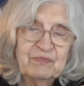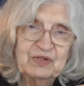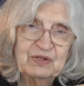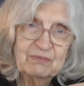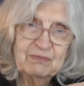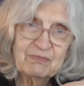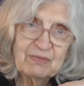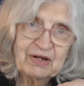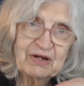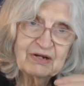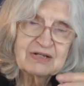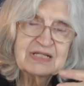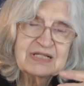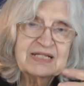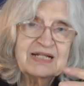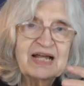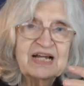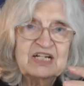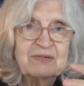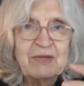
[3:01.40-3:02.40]
Americans
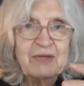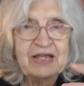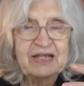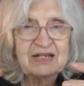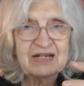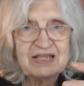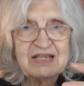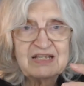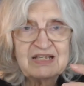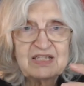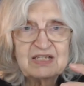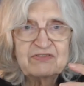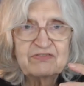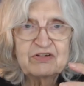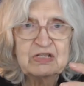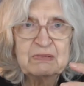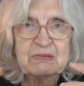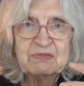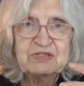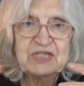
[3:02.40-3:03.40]
like to make it easy for
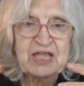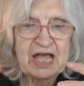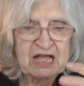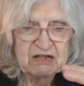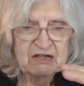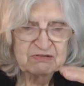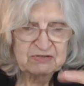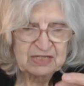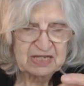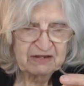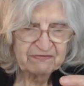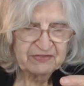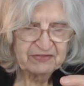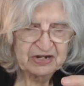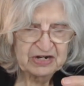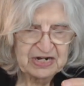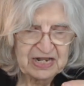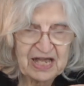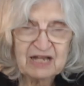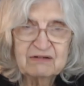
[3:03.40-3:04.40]
themselves. If they're
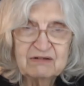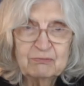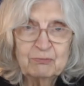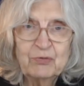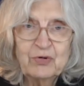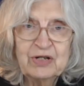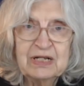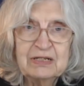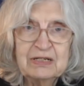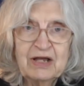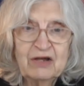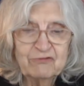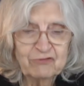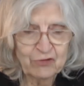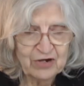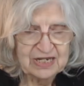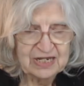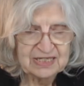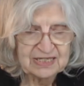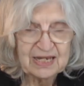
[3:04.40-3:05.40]
not putting a
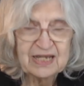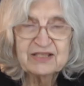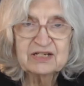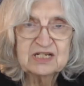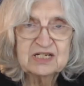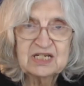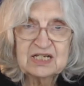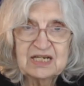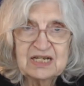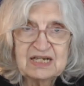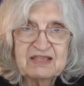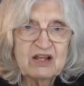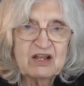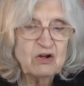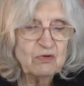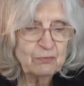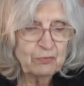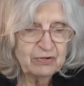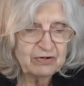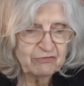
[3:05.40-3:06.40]
voice on the T, they don't
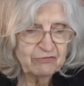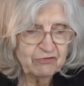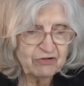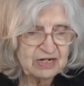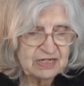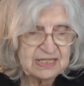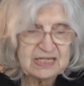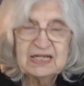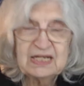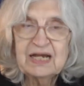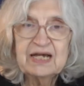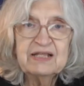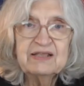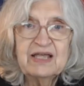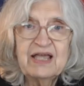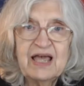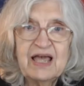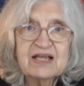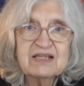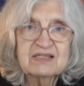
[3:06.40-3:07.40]
put a voicing on the
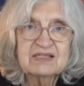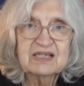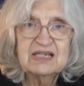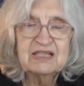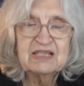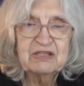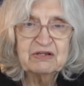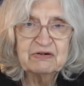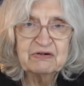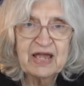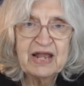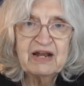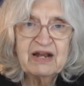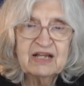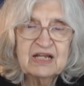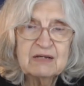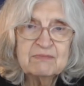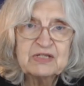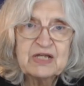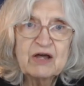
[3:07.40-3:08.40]
S either, and it
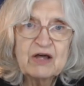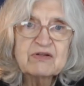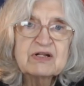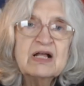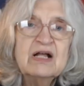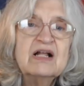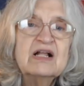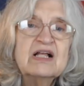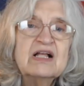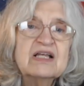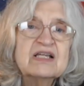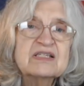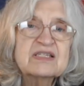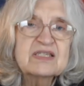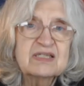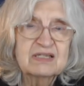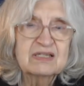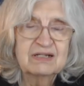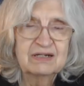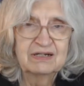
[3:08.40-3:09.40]
comes out
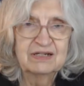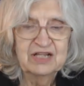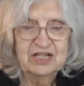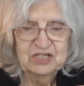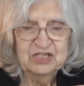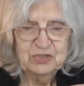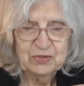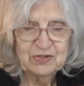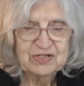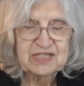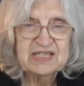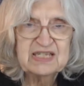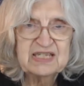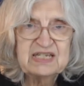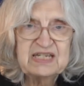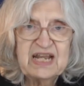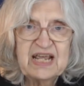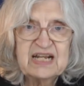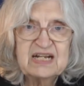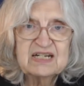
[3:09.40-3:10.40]
S, so it
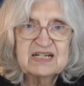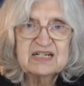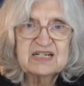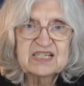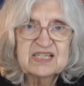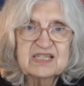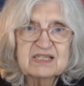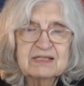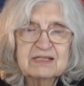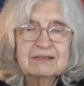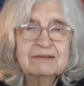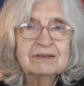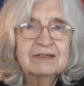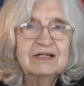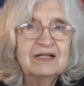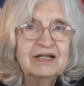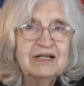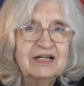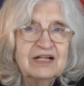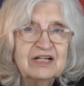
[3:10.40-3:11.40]
states.
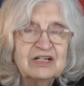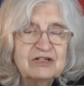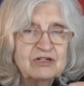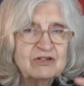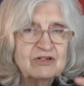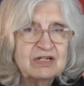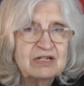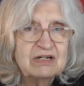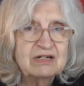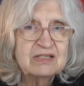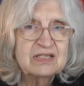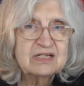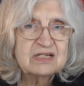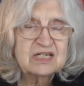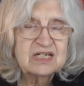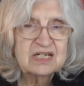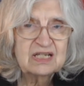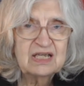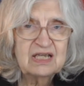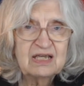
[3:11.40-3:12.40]
Do you hear the
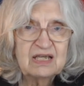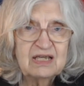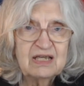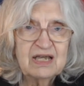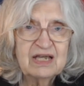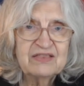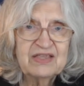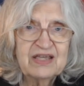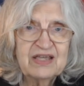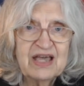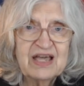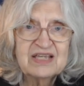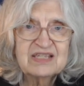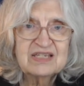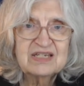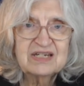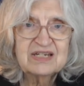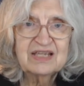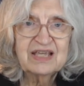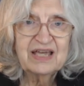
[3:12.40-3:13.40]
T and the S
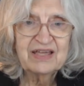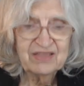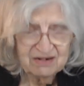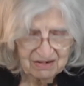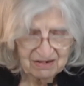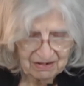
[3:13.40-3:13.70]
together?